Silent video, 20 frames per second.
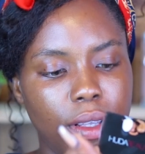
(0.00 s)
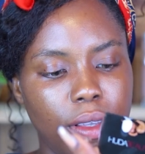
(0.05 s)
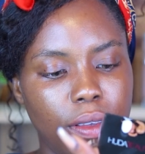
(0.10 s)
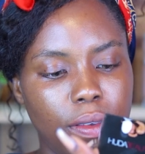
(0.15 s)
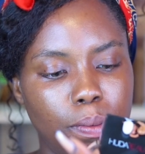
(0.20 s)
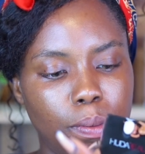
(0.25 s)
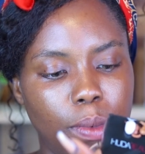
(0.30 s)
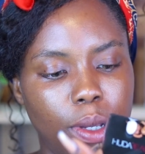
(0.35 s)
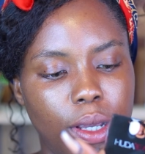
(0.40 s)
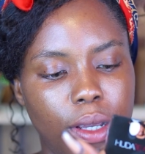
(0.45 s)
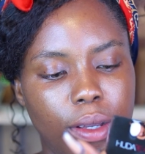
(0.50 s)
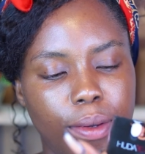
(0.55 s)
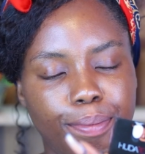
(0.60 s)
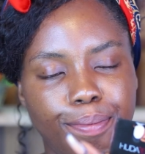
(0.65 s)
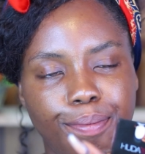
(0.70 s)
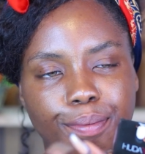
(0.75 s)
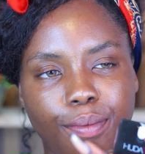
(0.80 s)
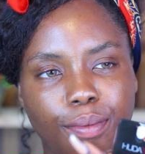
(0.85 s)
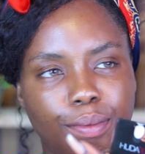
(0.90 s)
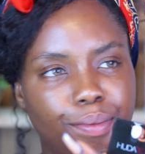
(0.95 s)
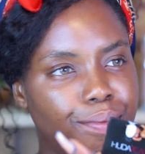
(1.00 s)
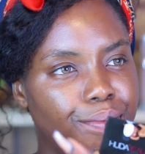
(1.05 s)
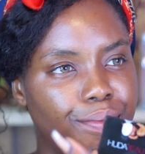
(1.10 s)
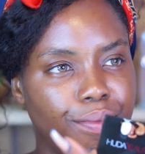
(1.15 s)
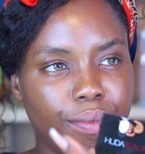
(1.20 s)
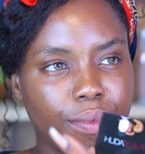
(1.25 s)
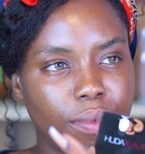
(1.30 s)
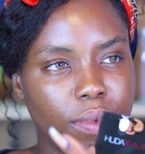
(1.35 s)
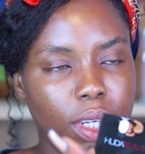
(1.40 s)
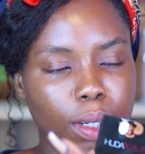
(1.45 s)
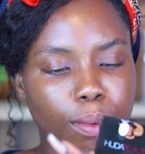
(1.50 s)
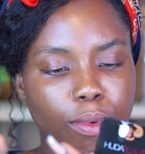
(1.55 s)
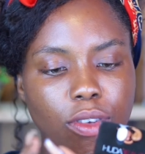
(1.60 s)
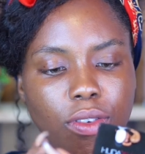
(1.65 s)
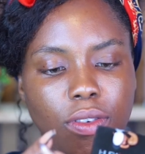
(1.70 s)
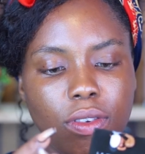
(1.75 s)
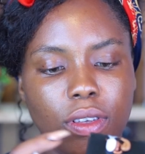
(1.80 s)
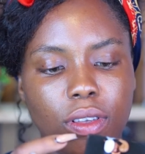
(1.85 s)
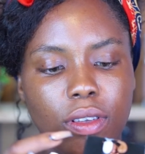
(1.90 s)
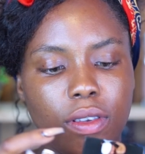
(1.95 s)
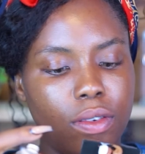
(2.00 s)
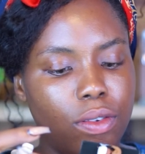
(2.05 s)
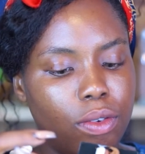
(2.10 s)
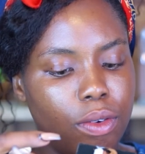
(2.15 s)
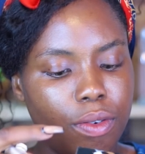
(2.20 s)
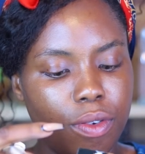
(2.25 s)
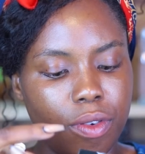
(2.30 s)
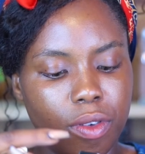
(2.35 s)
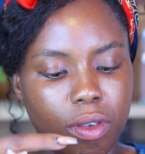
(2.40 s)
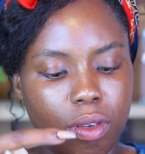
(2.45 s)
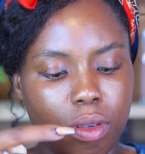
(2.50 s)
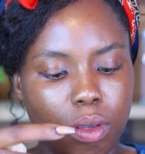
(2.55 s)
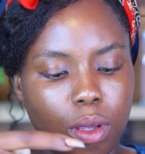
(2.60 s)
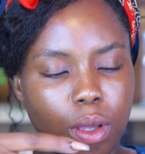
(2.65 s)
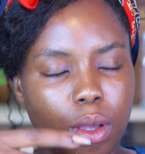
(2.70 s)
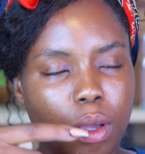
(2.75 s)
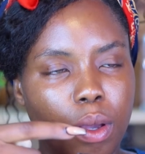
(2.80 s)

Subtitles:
This is my, I'm just using this surface,